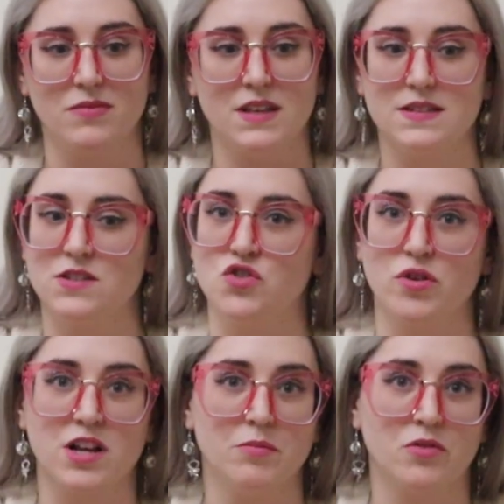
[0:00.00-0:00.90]
This is
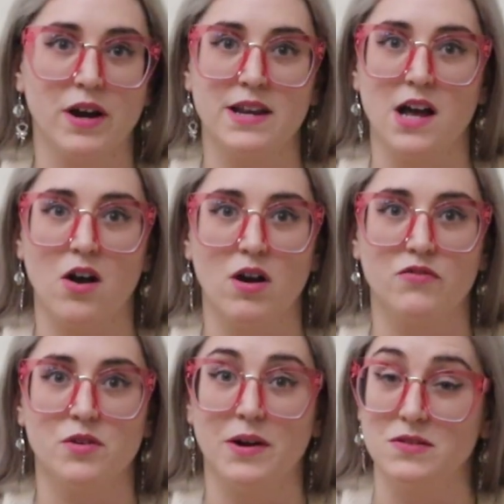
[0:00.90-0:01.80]
drinkable right now
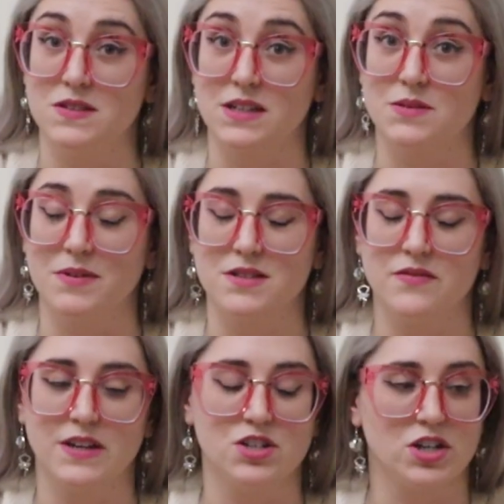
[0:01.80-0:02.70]
after about 6 months
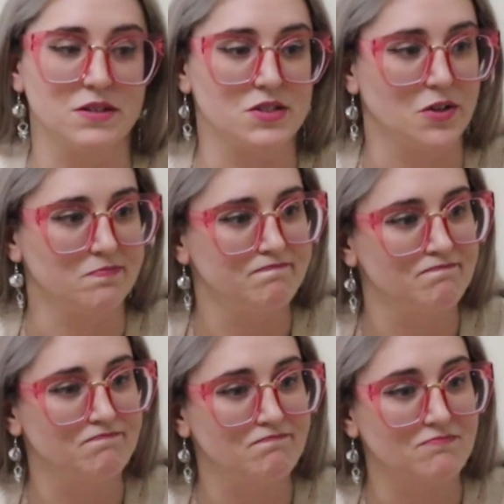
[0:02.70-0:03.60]
of aging. So
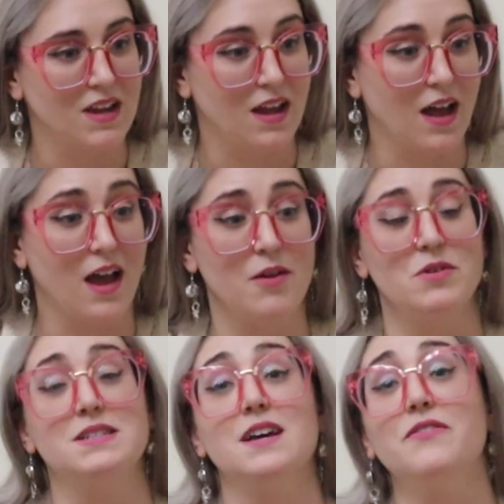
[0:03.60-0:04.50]
I
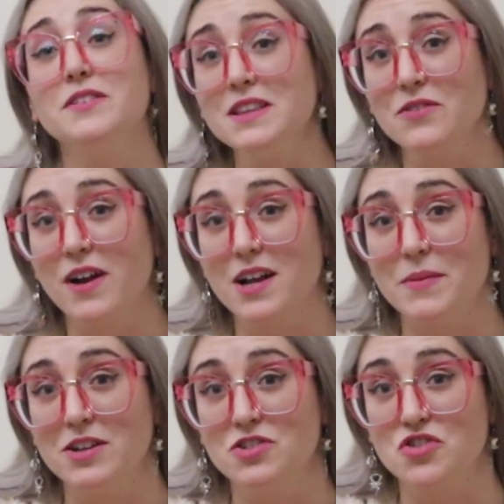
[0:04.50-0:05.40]
would definitely
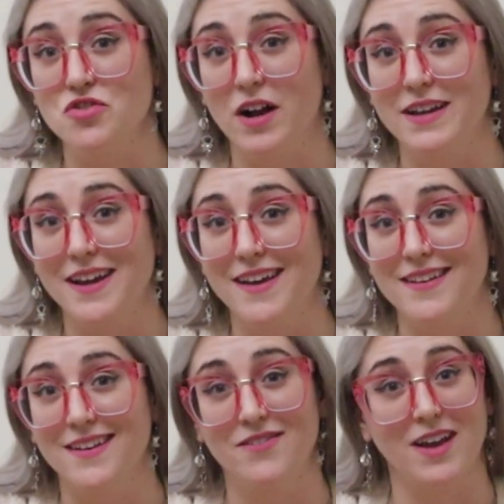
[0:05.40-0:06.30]
recommend trying
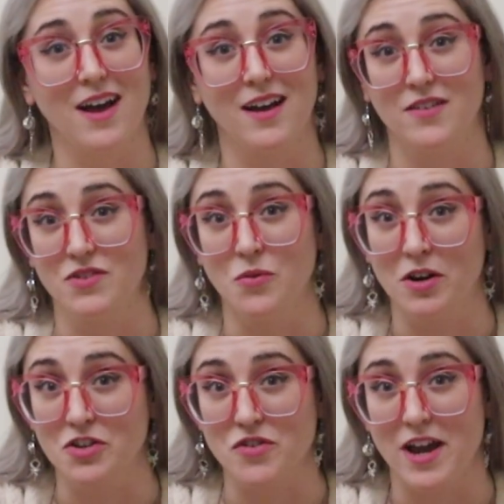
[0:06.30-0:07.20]
it if you
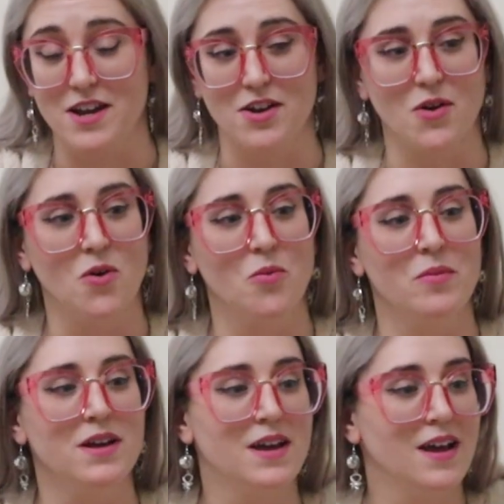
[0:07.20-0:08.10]
want to try it at home.